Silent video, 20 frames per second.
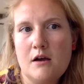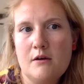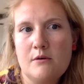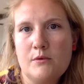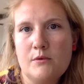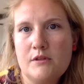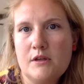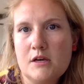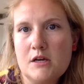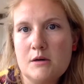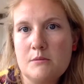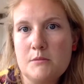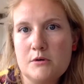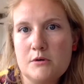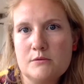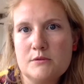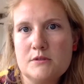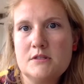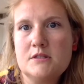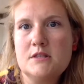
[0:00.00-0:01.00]
with
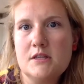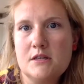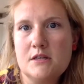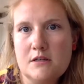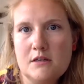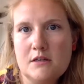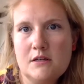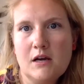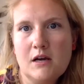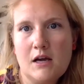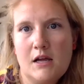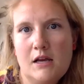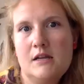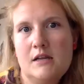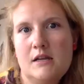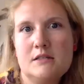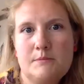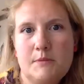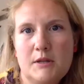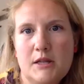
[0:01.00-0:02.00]
ICOMOS that Irene
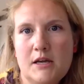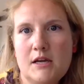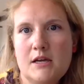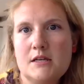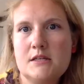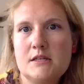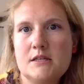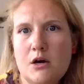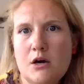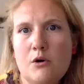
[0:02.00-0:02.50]
has planned.